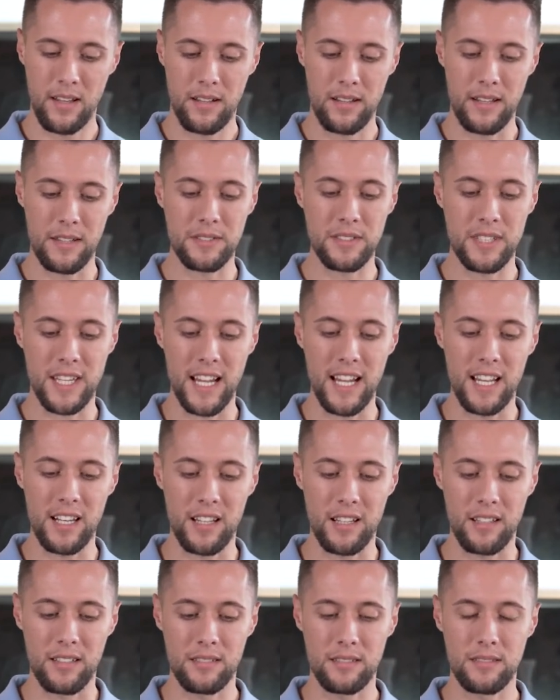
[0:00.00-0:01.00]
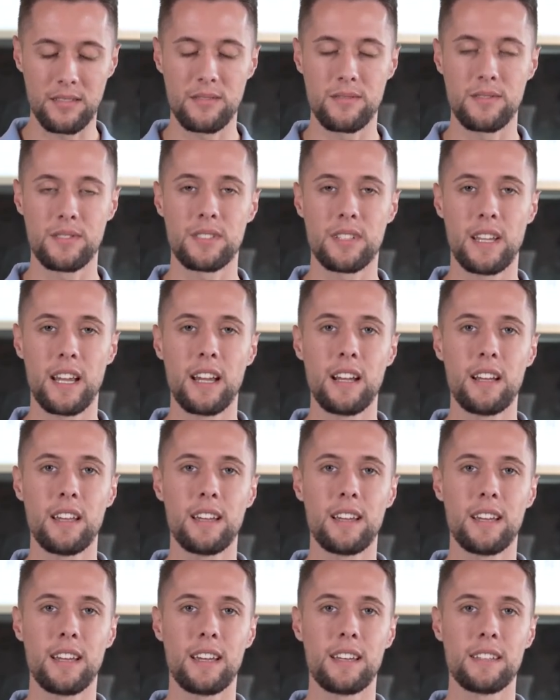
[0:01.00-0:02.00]
Now scanning.
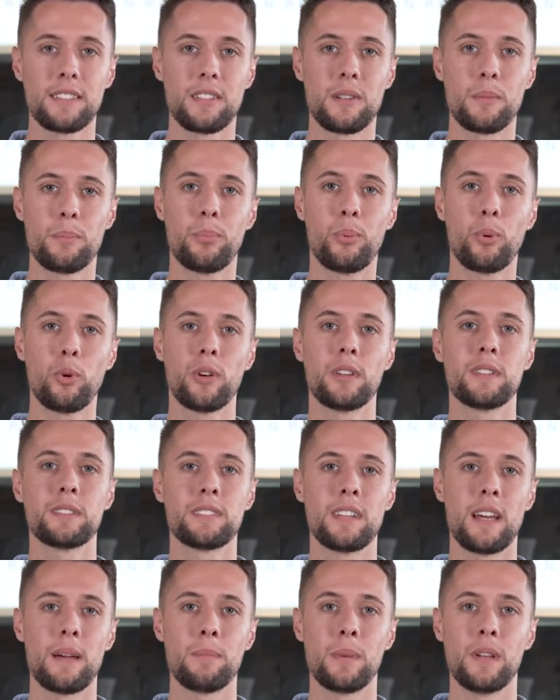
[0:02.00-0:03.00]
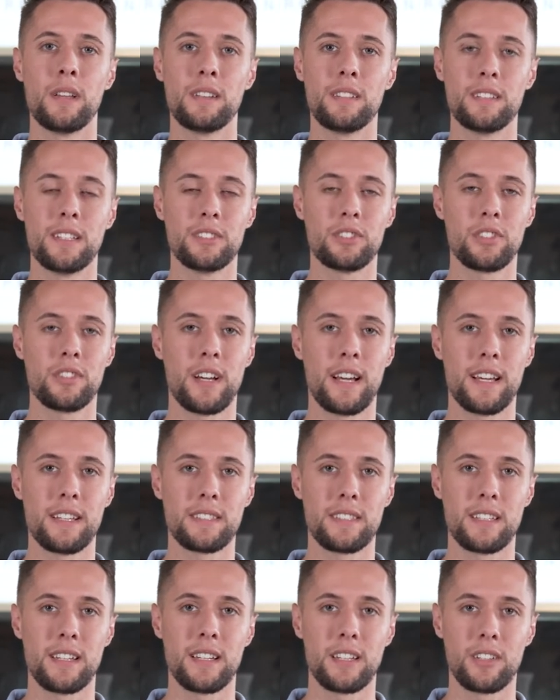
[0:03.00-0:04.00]
Scanning is an important step in
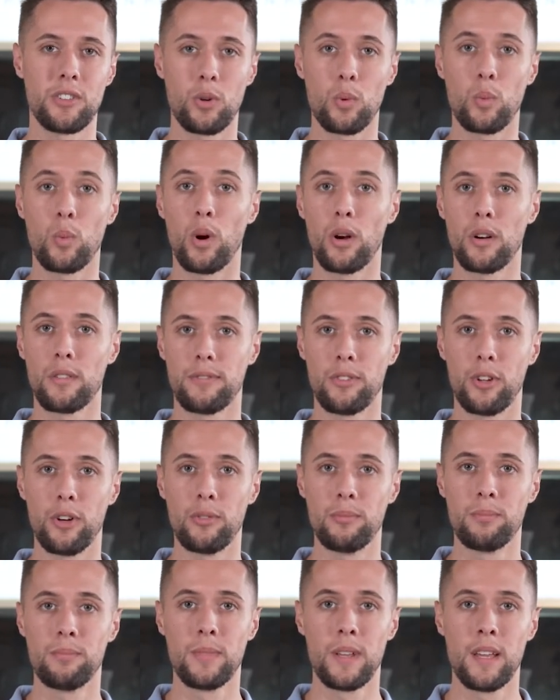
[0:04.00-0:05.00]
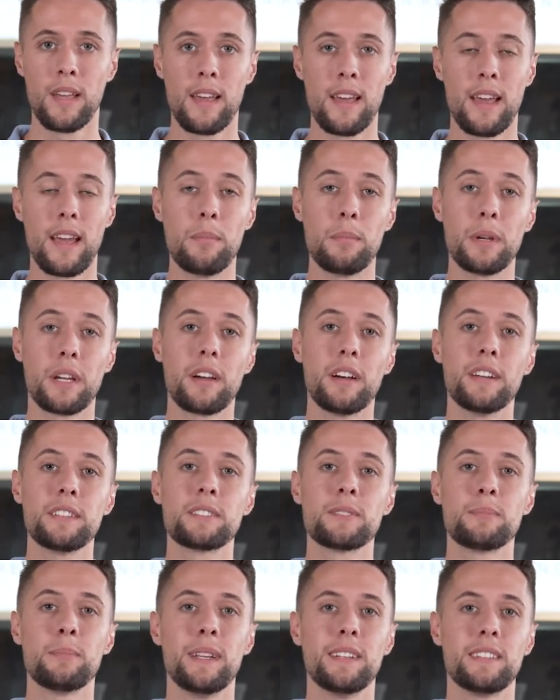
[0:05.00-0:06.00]
digitizing your workflow. And
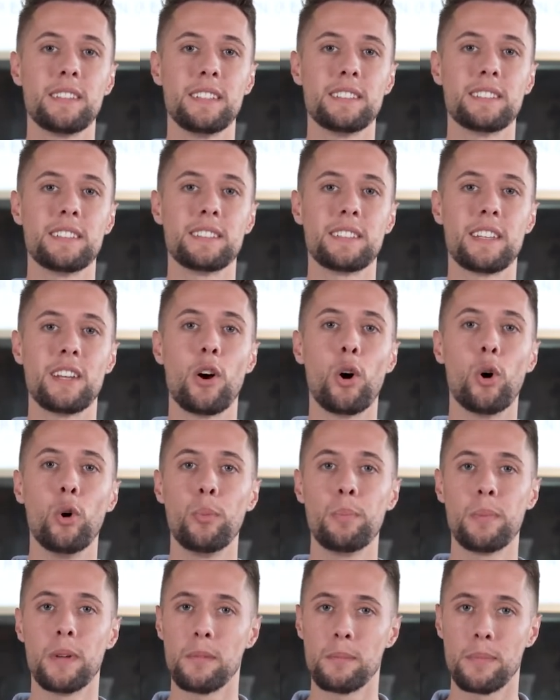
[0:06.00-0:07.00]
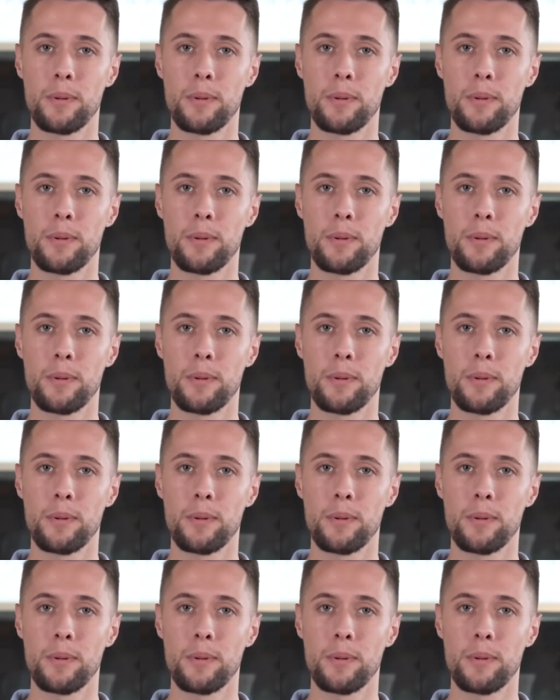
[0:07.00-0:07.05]
because Spentys is an open